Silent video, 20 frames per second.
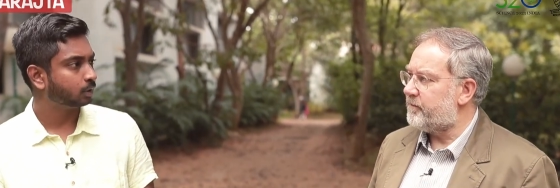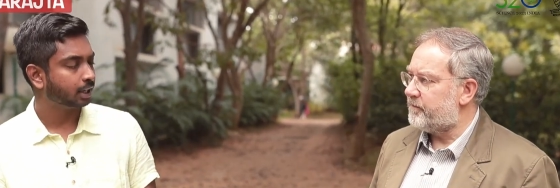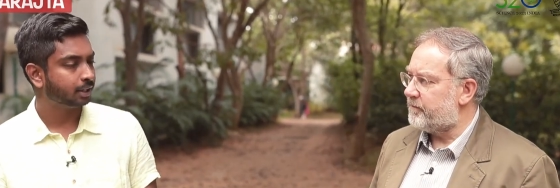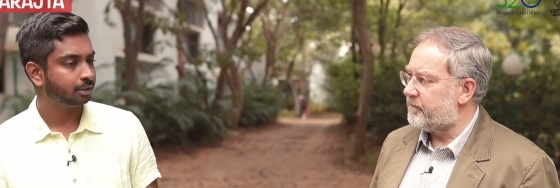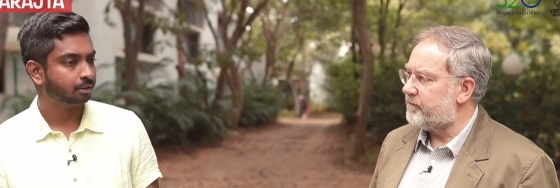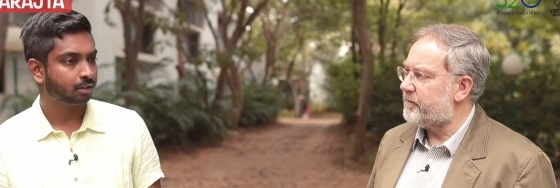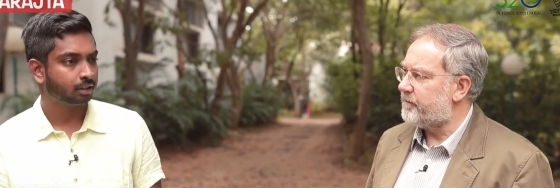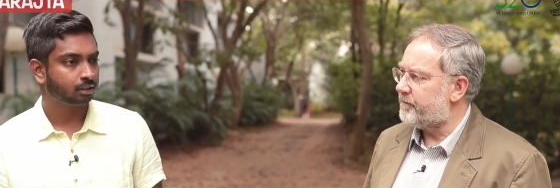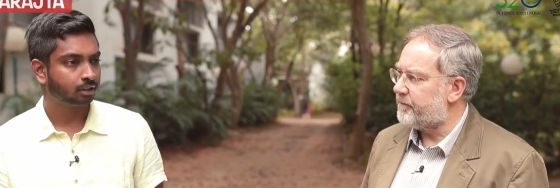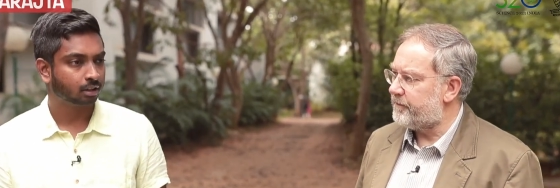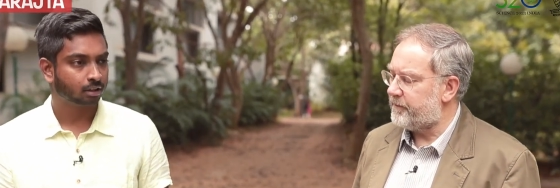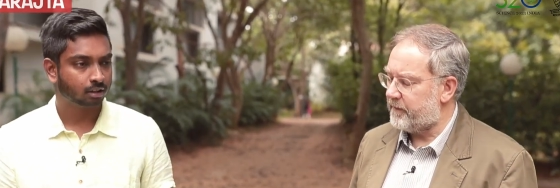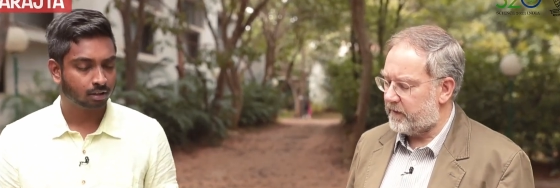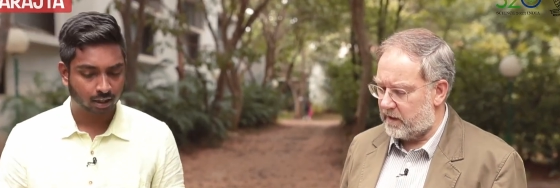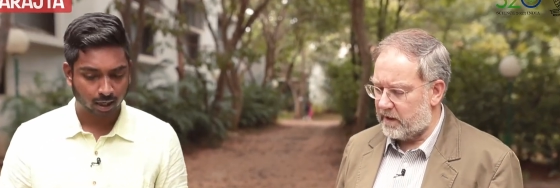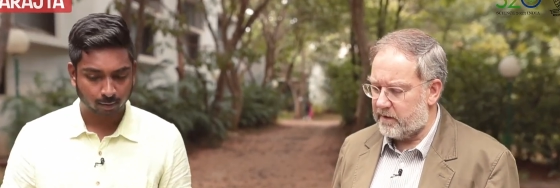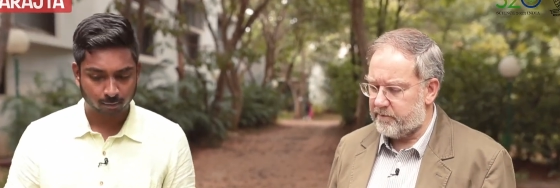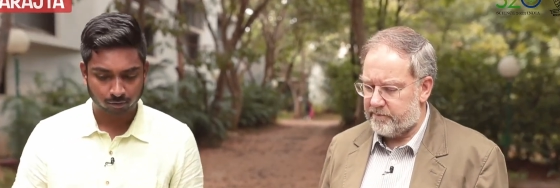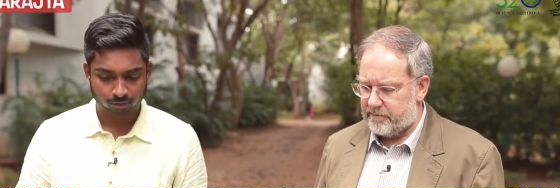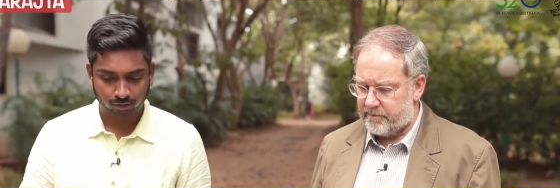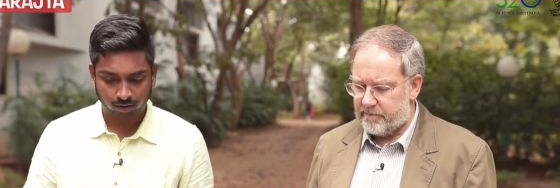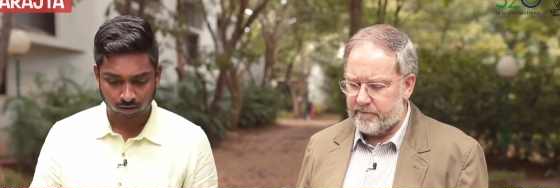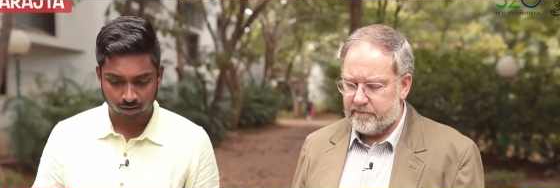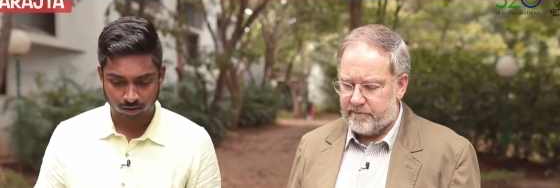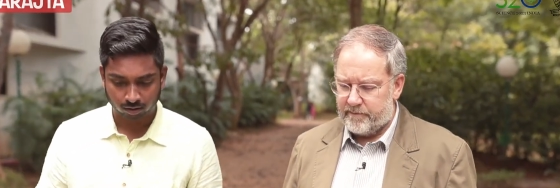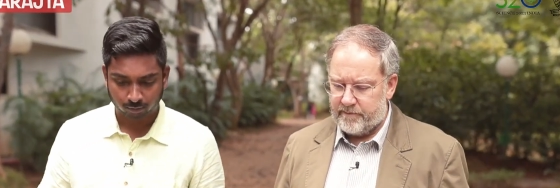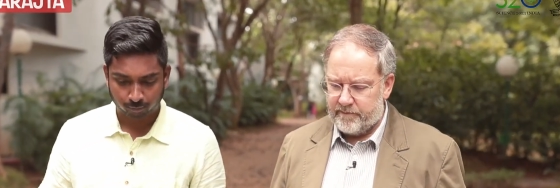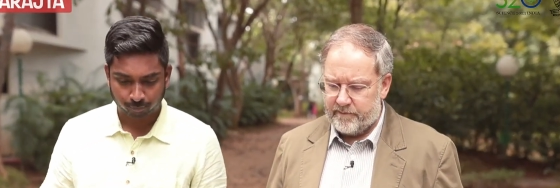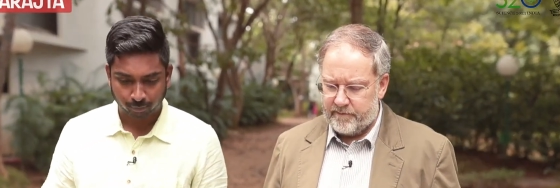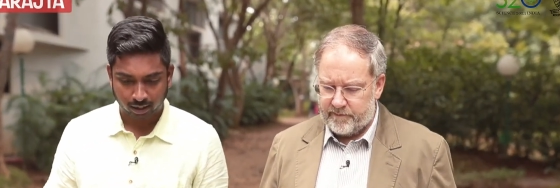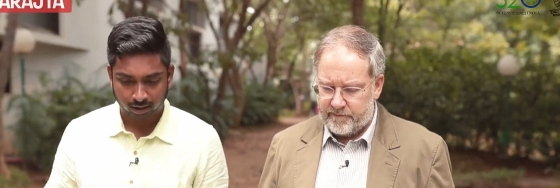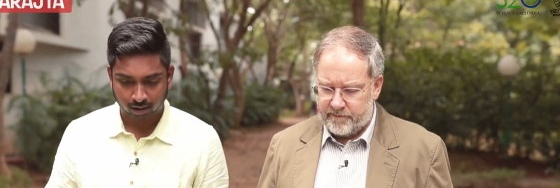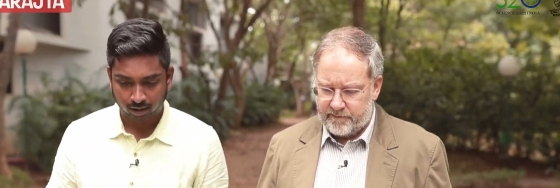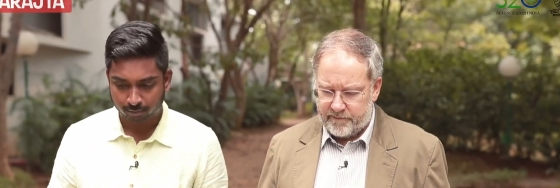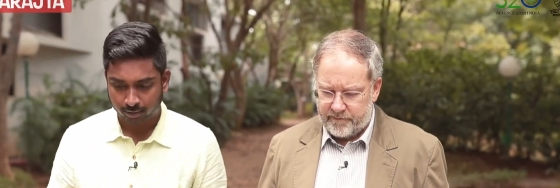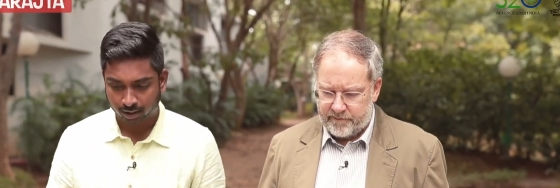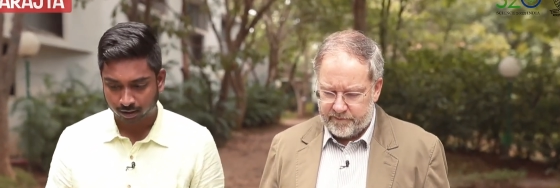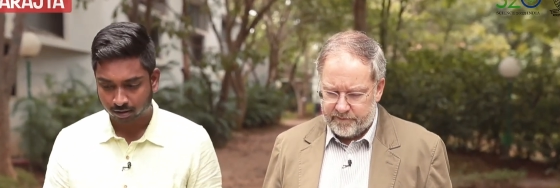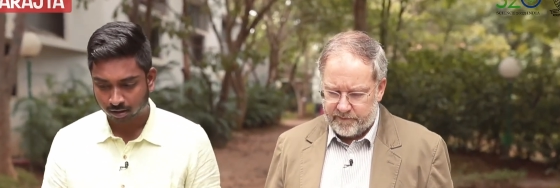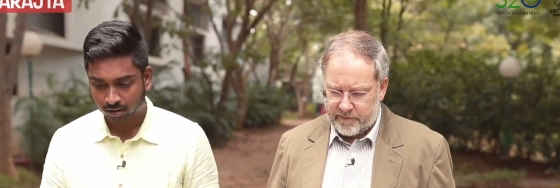Speaker 1: the UK during the time yeah. of the
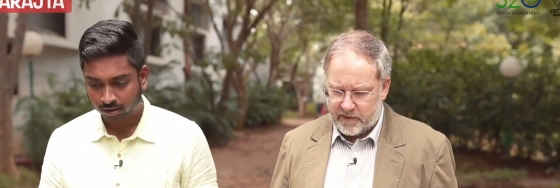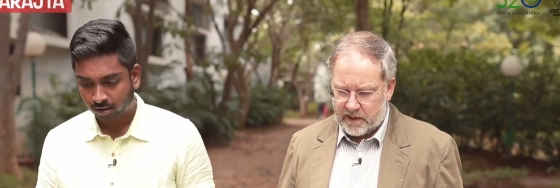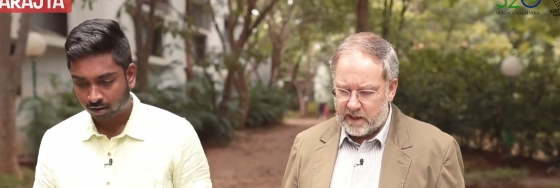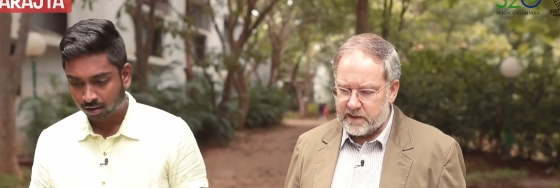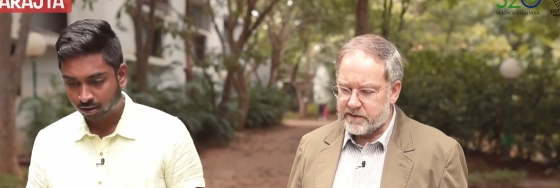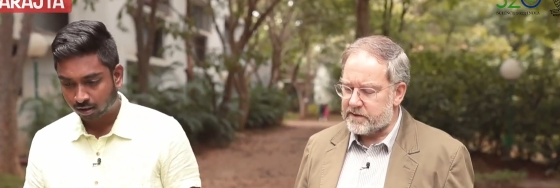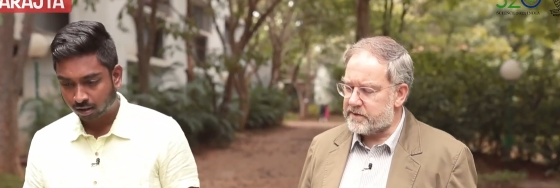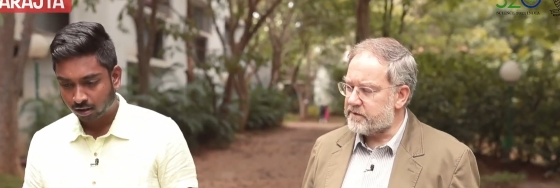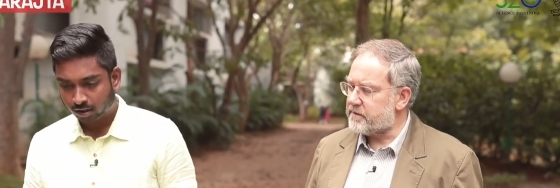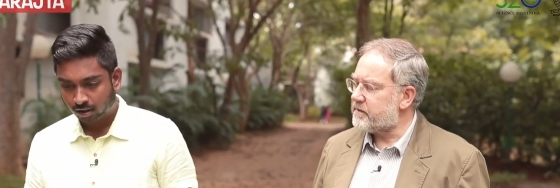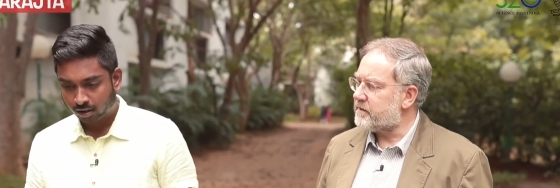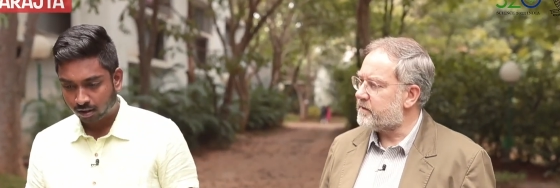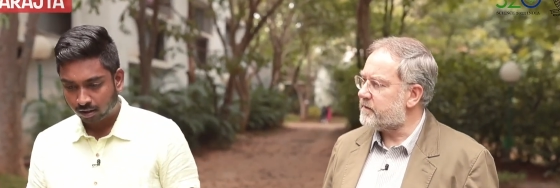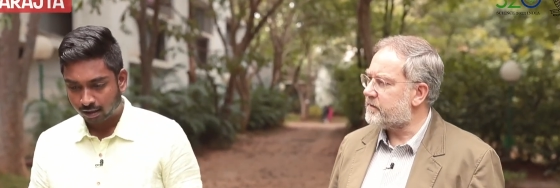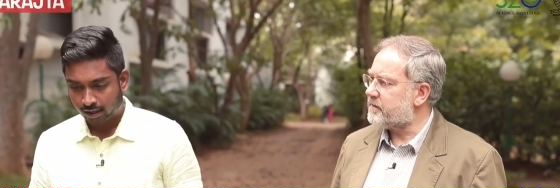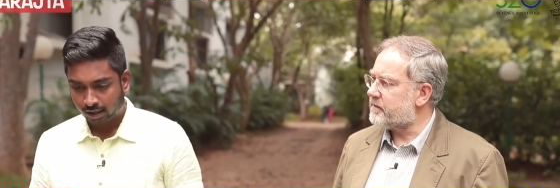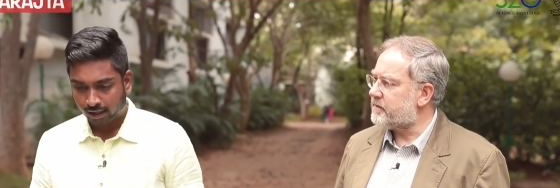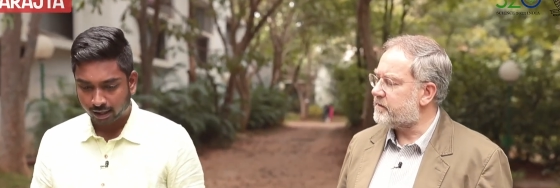pandemic. Yes.